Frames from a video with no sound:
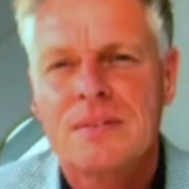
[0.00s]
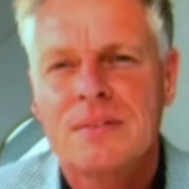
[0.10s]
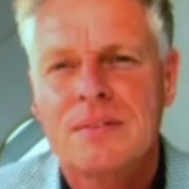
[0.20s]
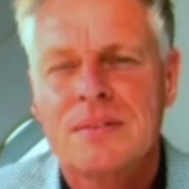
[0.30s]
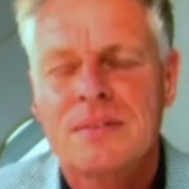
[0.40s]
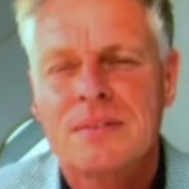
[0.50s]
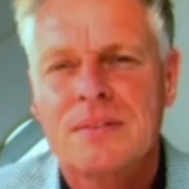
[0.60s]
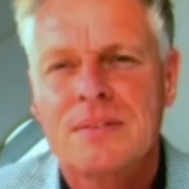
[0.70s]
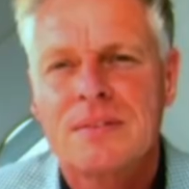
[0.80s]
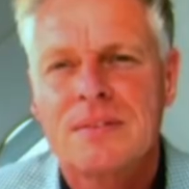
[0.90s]

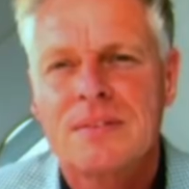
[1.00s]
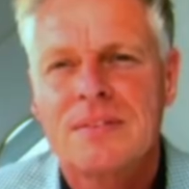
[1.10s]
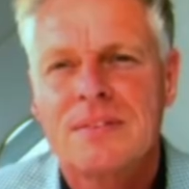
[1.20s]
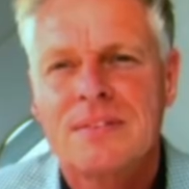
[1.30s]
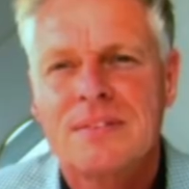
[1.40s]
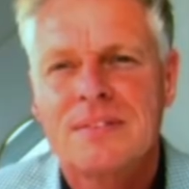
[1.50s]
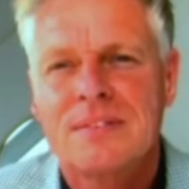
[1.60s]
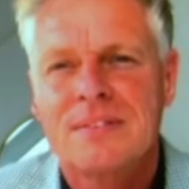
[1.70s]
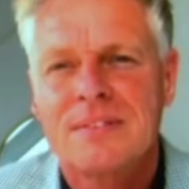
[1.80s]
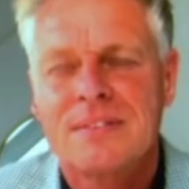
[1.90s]

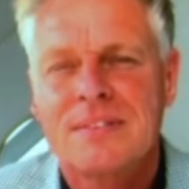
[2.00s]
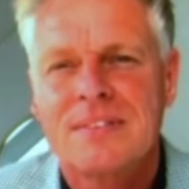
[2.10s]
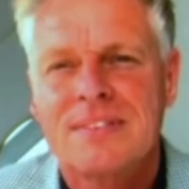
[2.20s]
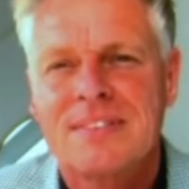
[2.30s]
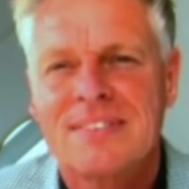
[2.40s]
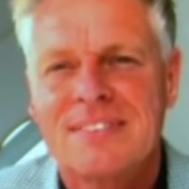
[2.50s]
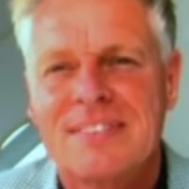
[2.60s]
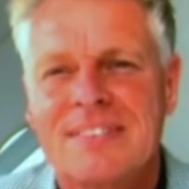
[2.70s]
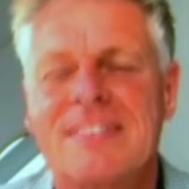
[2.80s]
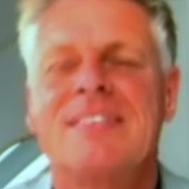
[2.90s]

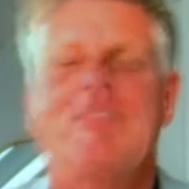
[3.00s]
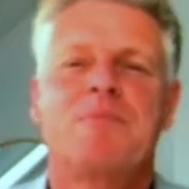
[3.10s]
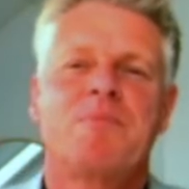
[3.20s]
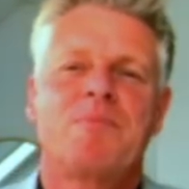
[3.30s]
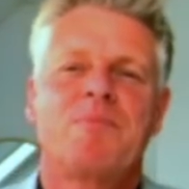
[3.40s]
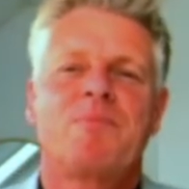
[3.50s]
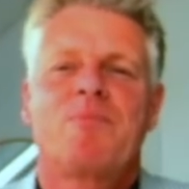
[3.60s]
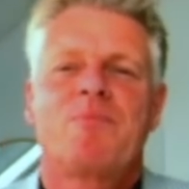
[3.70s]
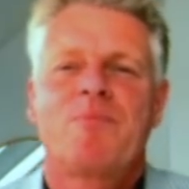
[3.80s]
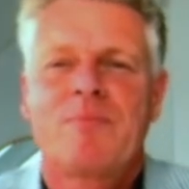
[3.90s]

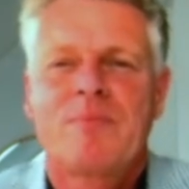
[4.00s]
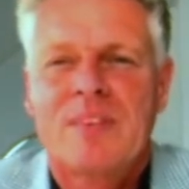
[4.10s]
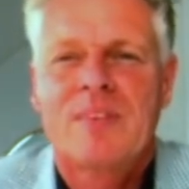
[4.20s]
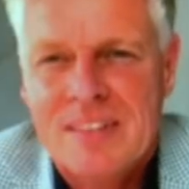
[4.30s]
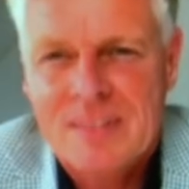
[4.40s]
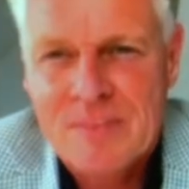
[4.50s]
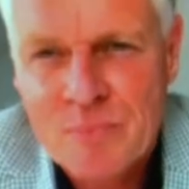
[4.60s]
The person shown says nothing.